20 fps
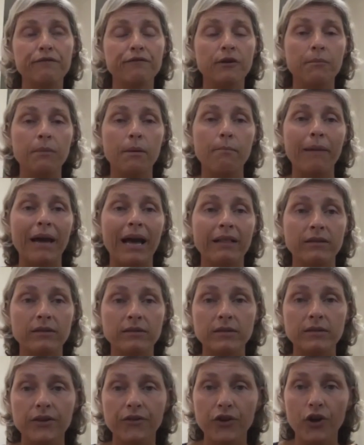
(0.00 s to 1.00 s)
from a
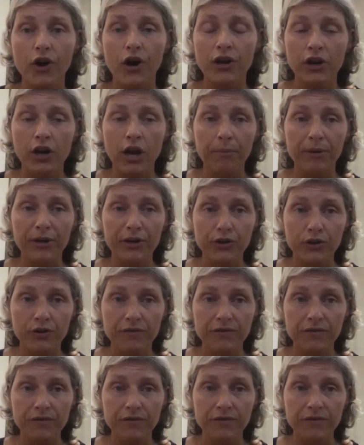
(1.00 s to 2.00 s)
balancing the autonomic
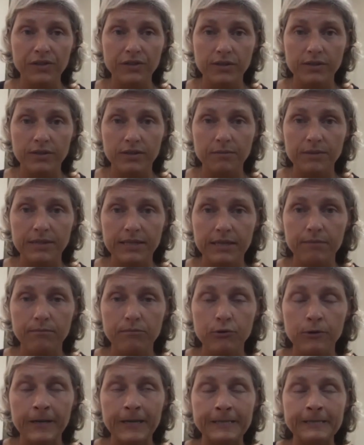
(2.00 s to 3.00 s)
nervous system
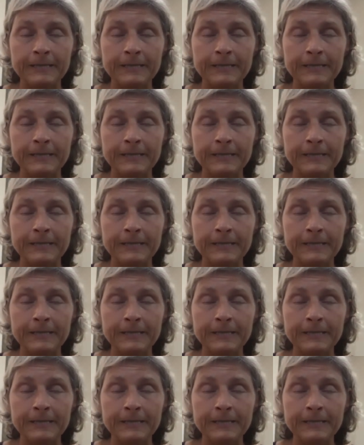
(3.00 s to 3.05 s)
standpoint